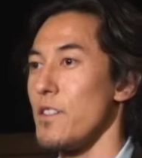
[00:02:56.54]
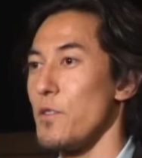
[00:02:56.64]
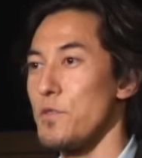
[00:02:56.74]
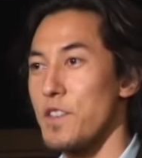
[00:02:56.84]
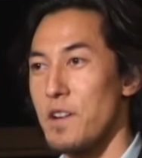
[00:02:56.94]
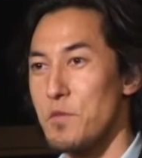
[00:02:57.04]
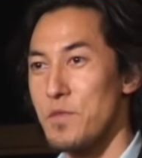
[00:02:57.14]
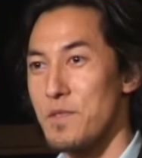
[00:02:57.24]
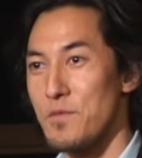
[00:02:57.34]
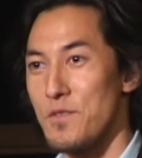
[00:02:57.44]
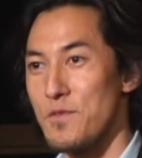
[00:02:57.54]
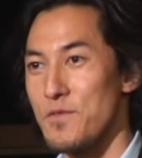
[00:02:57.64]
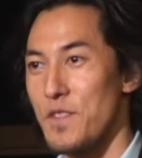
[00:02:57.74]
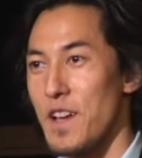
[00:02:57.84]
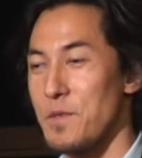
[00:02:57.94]
Only a couple people,
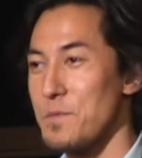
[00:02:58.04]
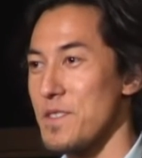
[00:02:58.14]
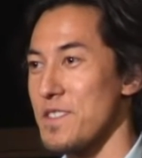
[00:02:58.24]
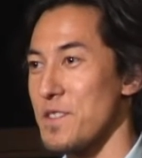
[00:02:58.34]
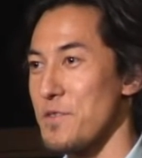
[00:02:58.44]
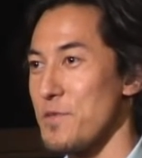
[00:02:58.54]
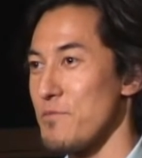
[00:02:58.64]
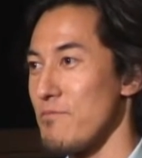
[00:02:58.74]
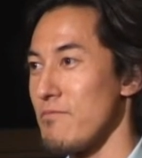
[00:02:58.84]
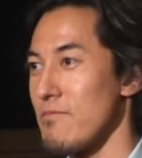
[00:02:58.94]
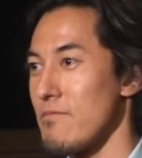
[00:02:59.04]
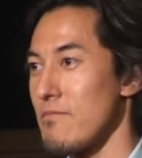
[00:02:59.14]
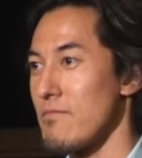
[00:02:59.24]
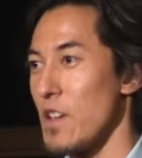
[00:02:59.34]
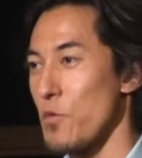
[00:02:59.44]
very optimistic group.
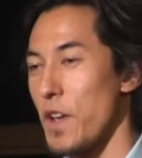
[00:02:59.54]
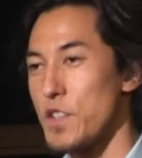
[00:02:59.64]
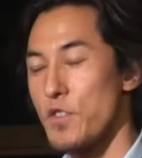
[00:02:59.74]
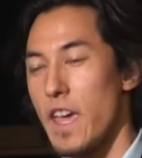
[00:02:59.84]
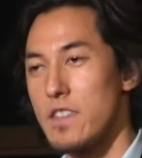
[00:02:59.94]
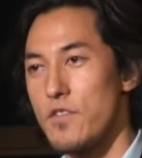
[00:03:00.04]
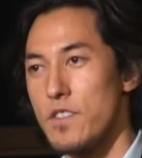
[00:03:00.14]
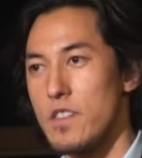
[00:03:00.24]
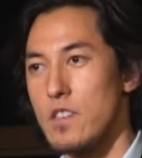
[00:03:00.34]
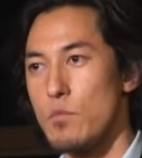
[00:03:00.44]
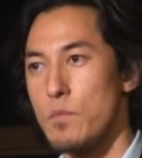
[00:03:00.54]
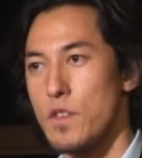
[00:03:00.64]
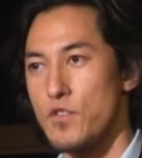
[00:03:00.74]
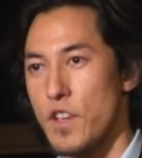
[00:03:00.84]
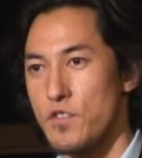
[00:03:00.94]
Raise your hand if you think human
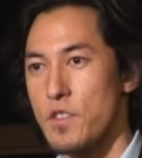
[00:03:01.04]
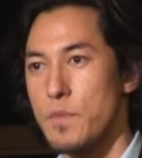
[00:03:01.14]
beings are naturally